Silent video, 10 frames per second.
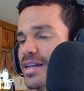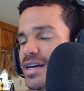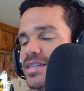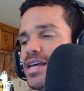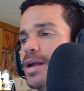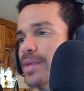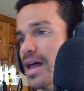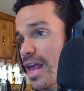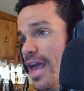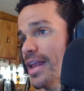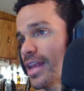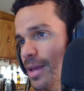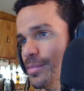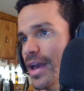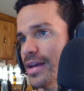Like I said, I'm not at end
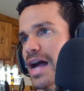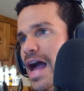game yet.